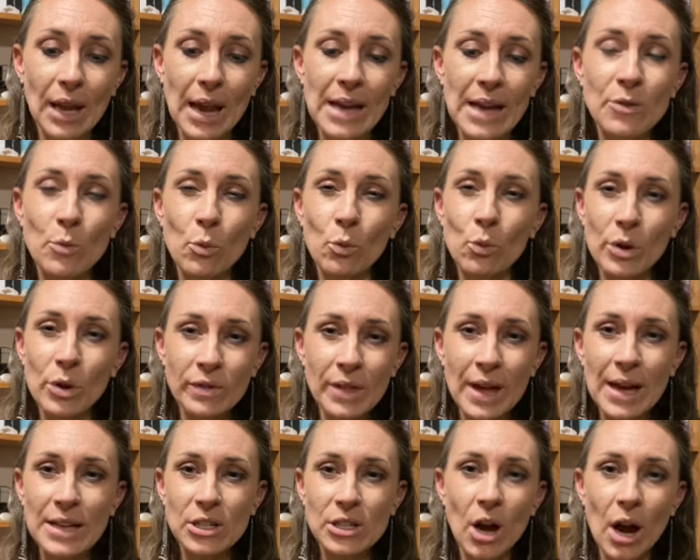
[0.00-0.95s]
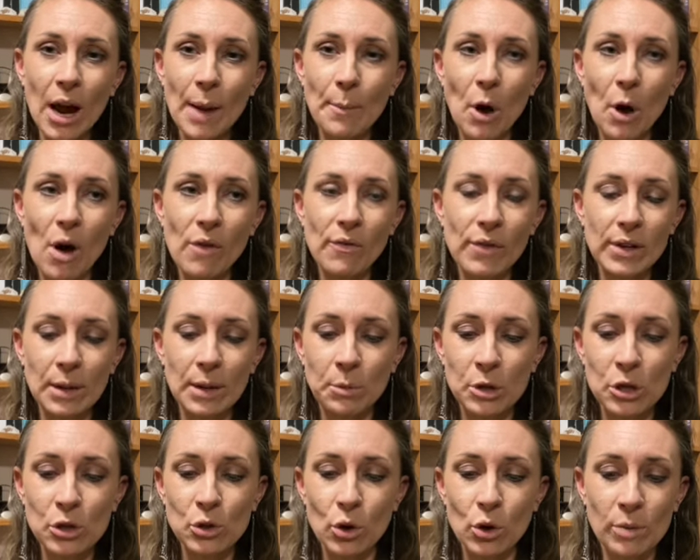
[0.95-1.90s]
And with that time off, and I'm
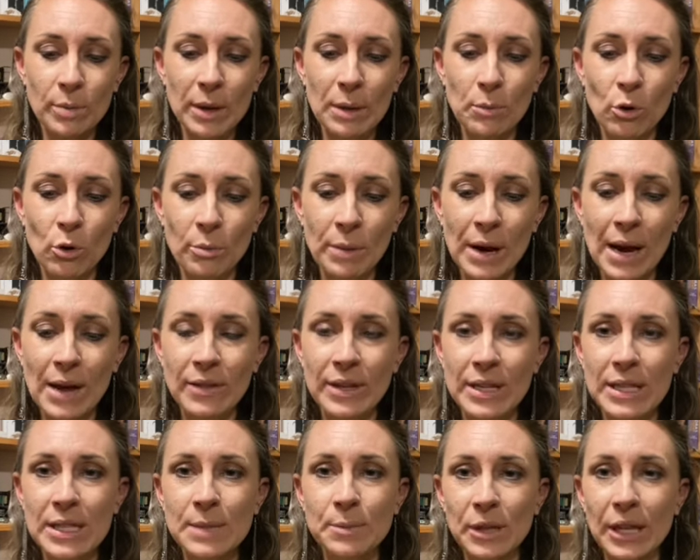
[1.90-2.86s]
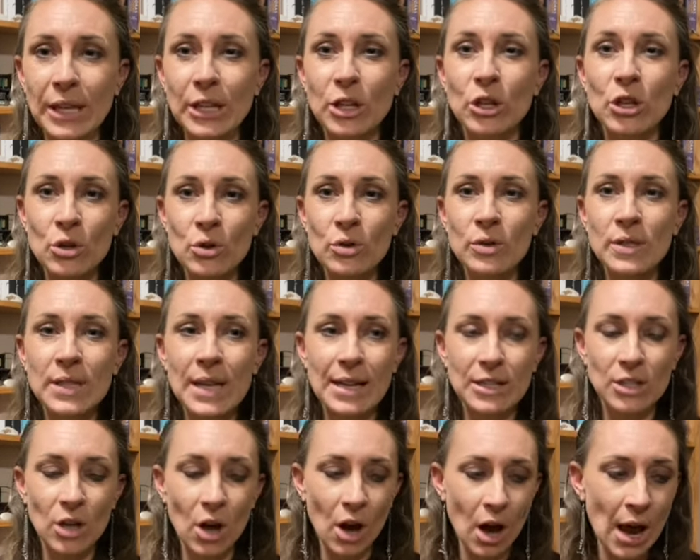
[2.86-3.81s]
going to talk a bit more about this, but like use
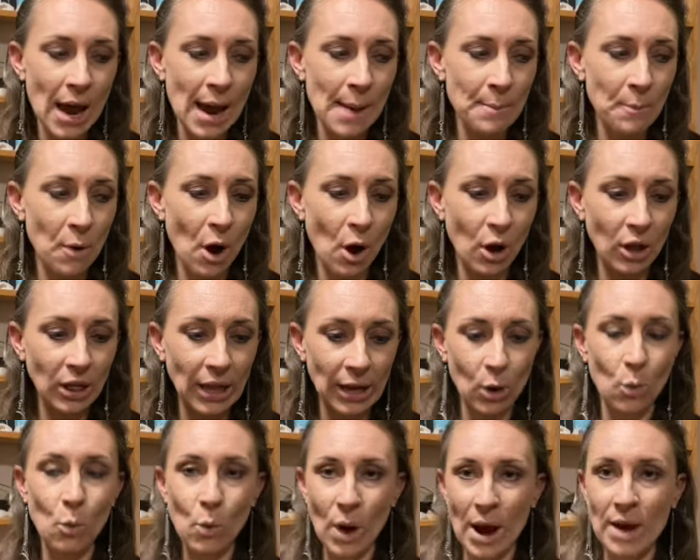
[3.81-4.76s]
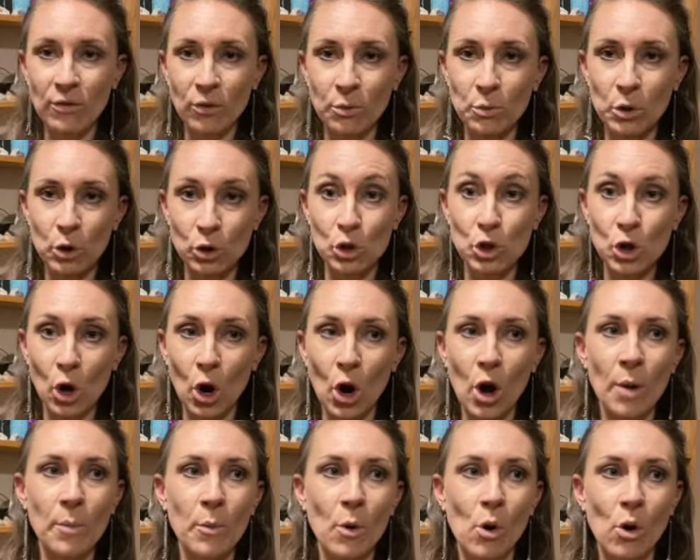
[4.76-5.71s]
that time like away from your
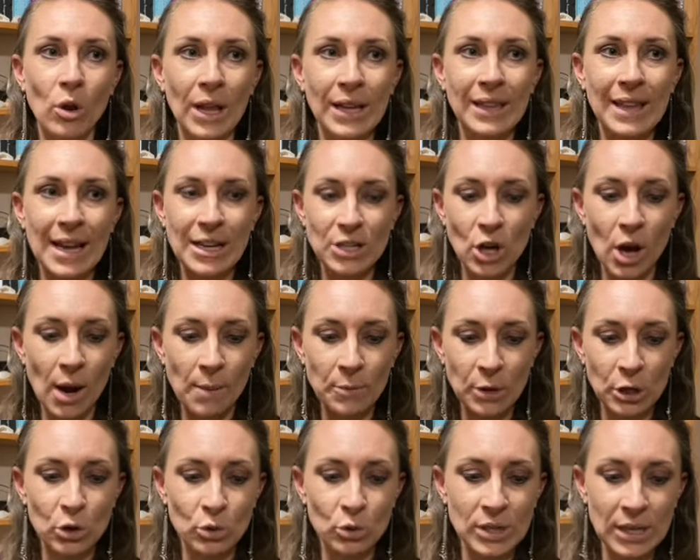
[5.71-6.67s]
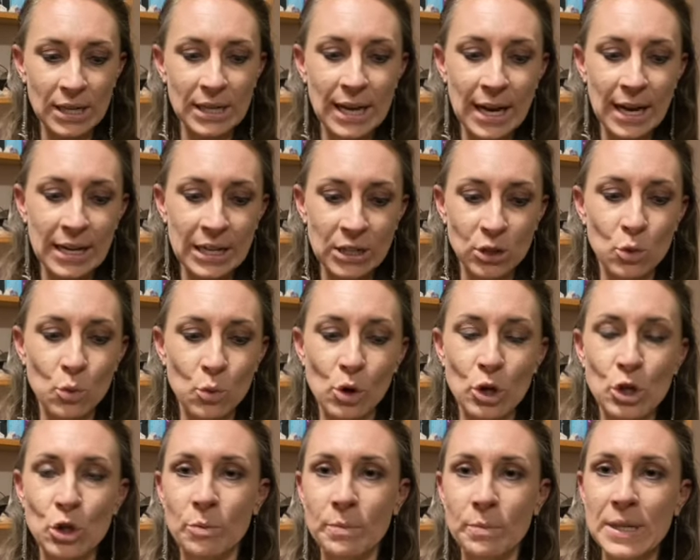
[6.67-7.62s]
job, or like that time that you're dedicating
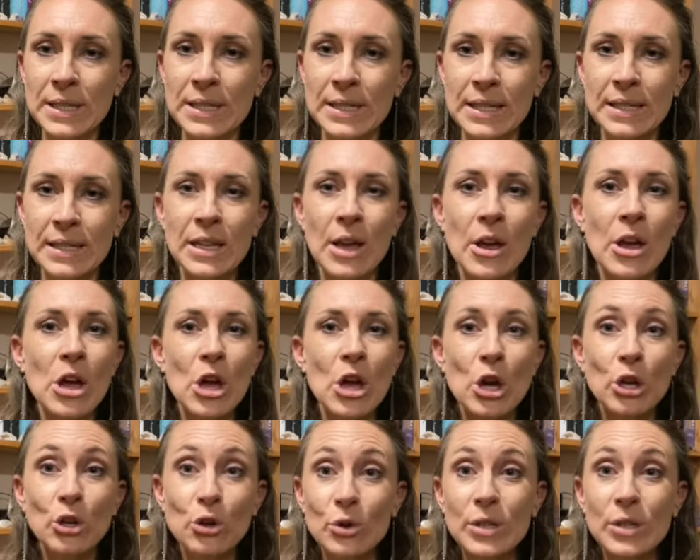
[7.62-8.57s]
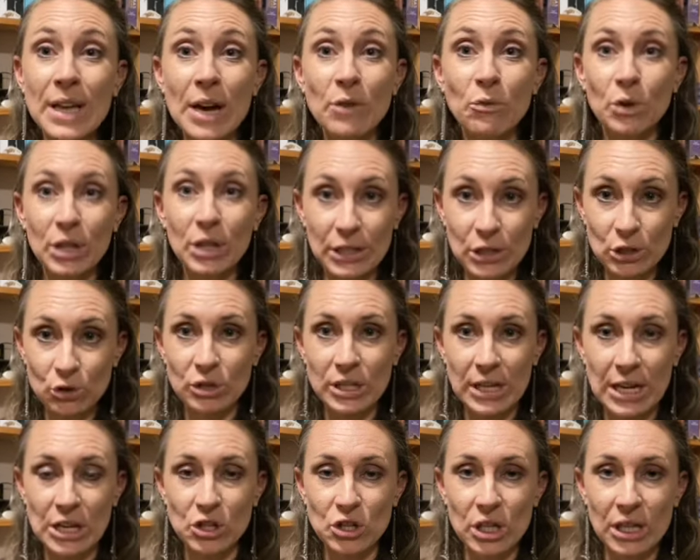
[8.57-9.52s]
towards your business, use that really
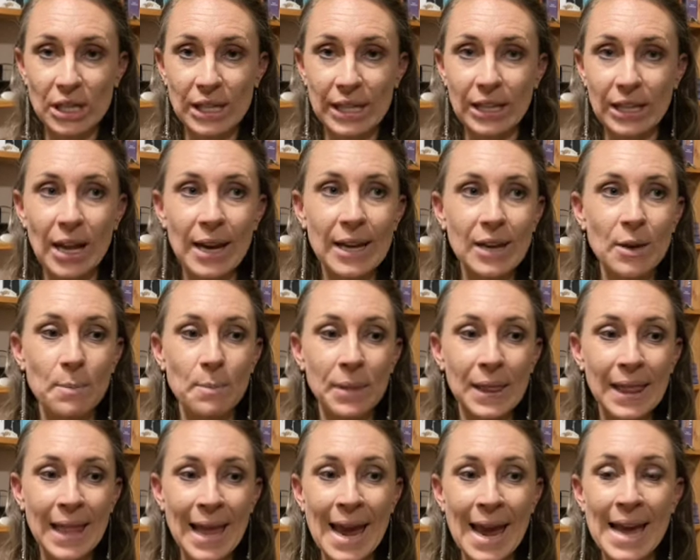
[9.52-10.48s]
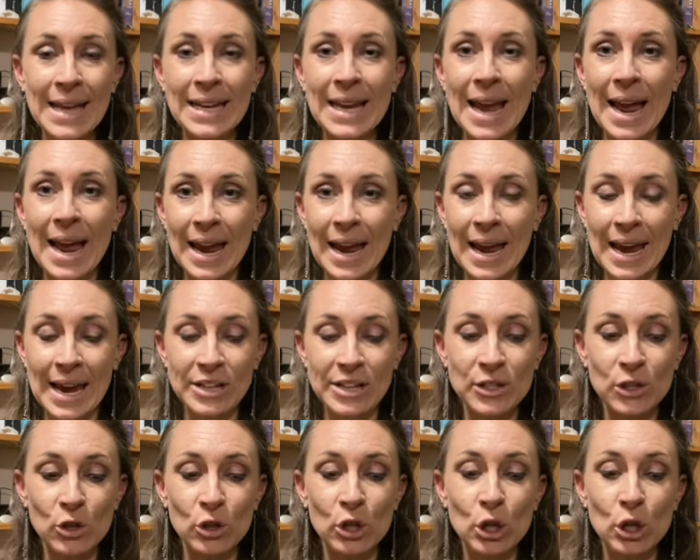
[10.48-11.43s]
strategically, like plan ahead
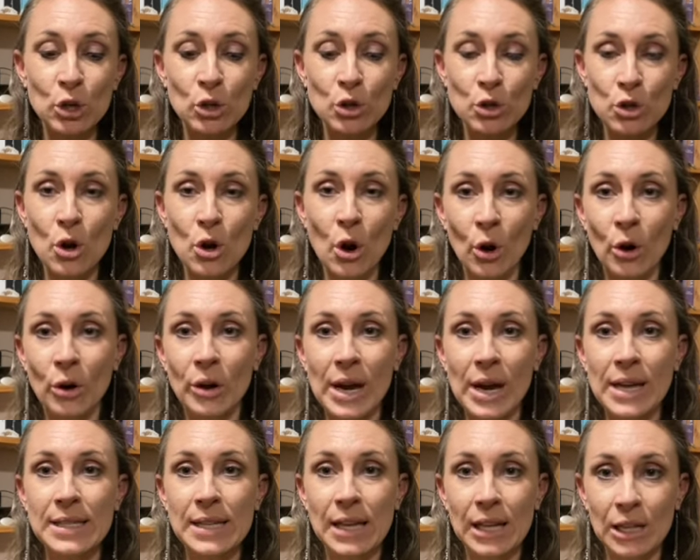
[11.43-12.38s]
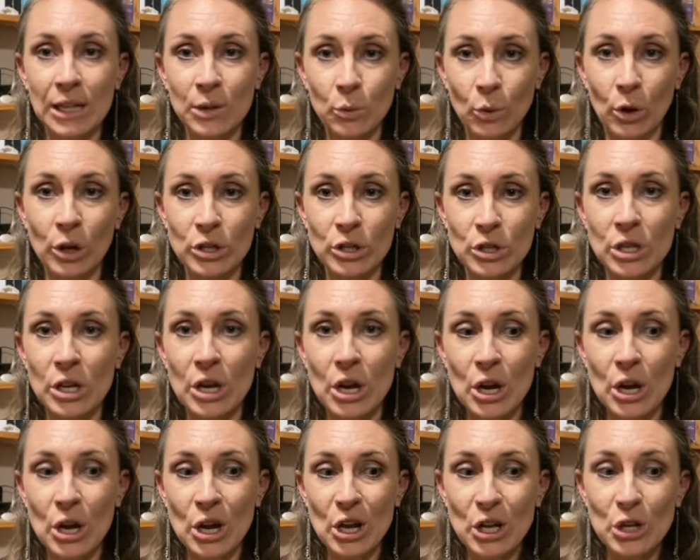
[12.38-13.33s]
so that you know exactly what
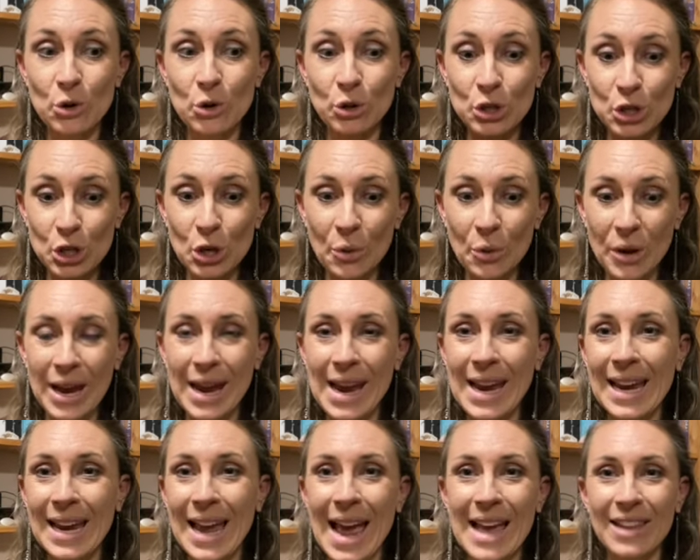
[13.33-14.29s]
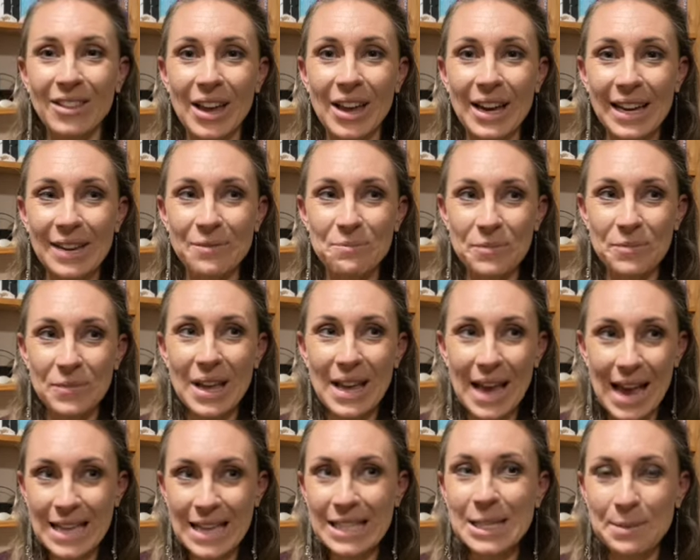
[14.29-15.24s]
you're doing and like
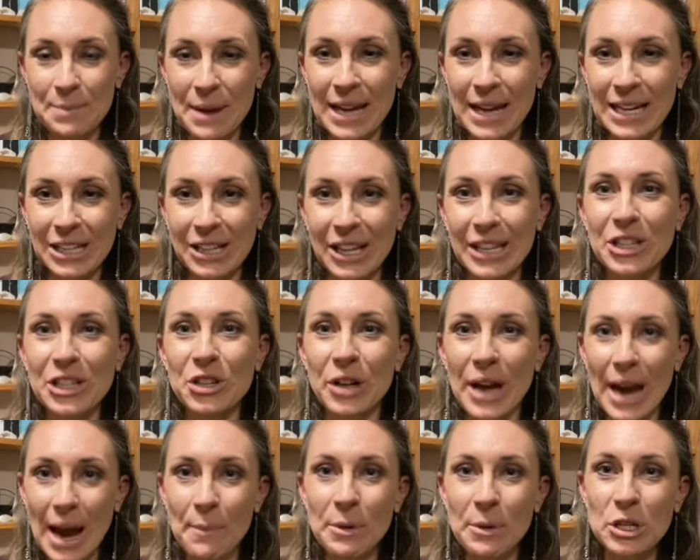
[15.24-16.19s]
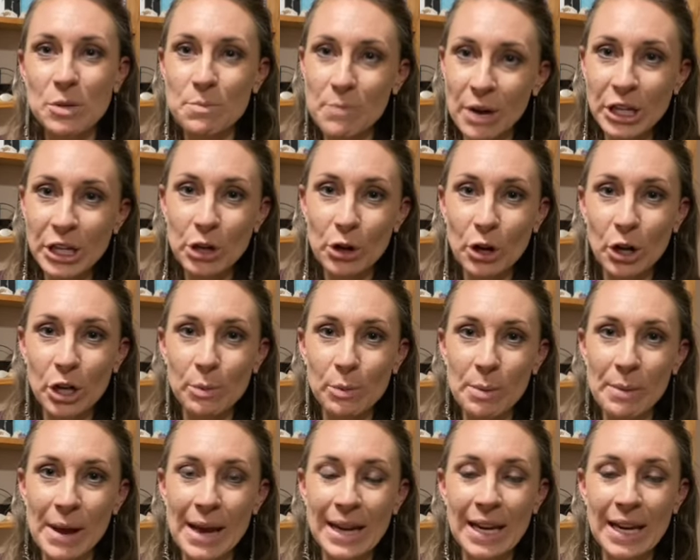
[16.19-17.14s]
estimating like, how much money you're going to
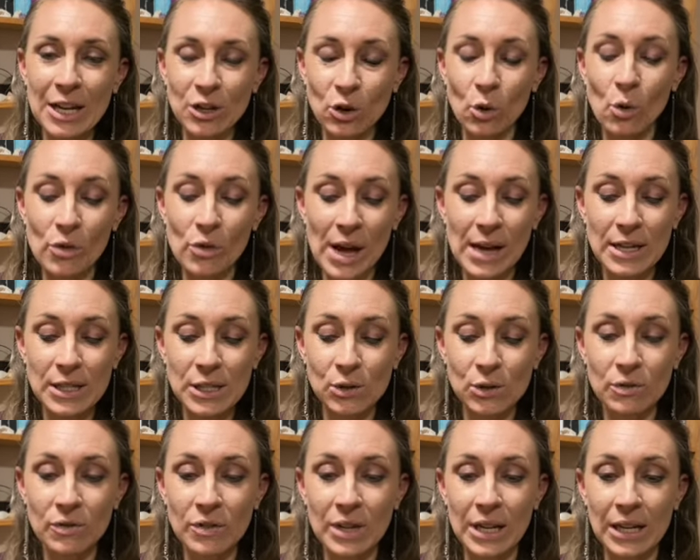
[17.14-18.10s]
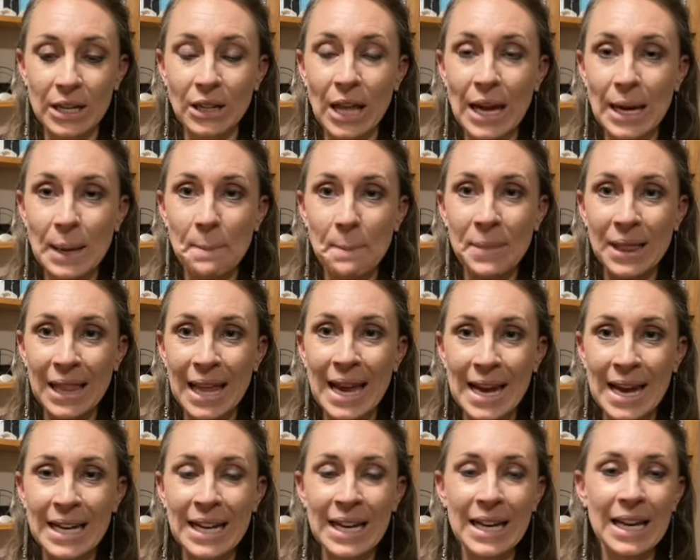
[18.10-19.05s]
be making and all that sort of thing. Like
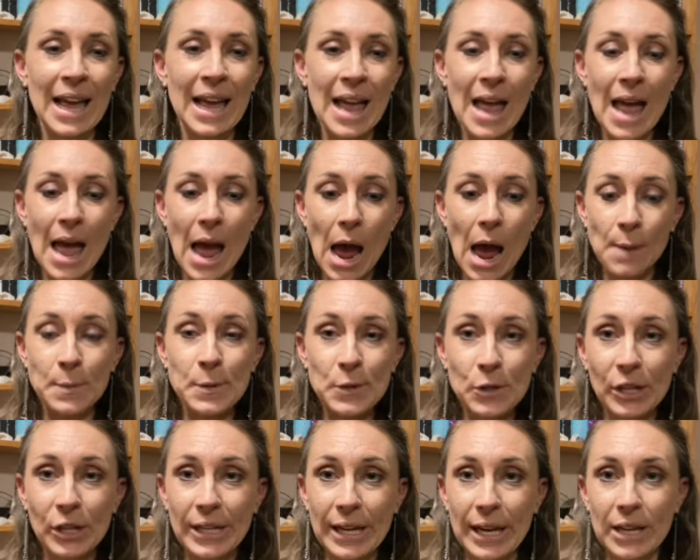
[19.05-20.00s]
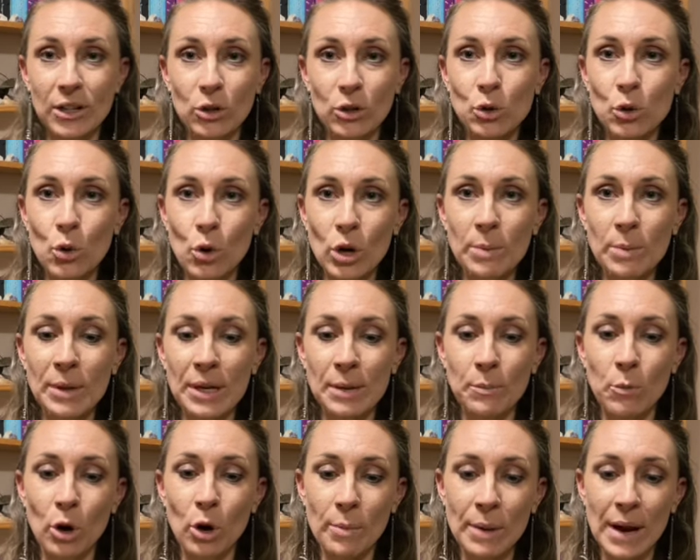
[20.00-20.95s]
planning absolutely can. I'll talk a bit
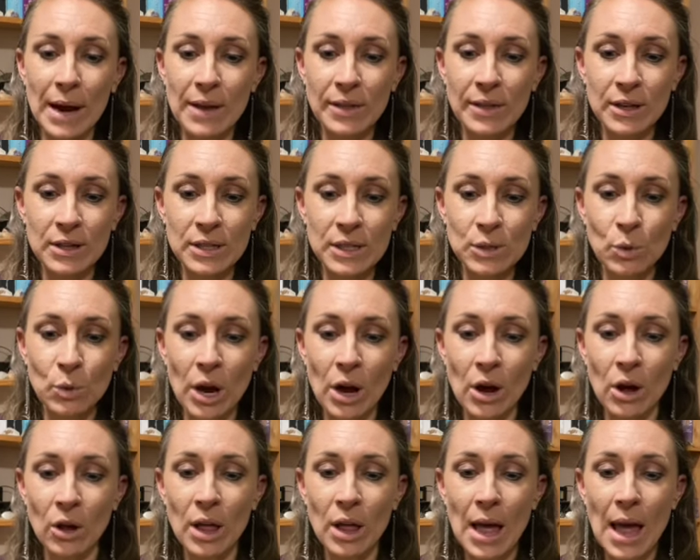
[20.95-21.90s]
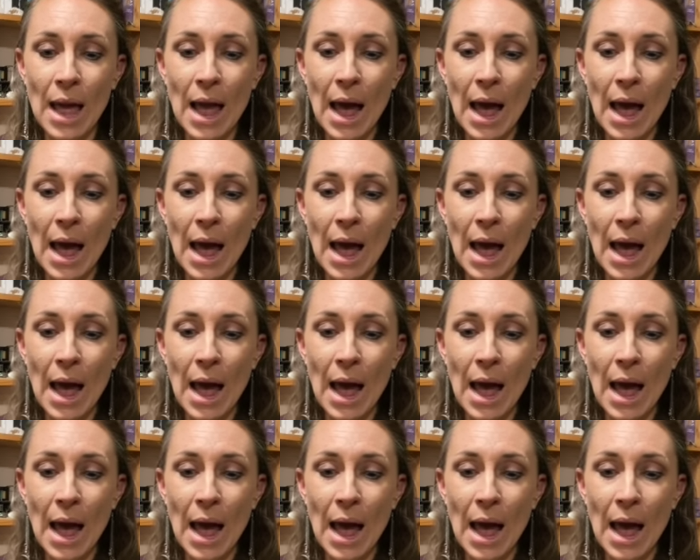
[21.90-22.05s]
more about that as well.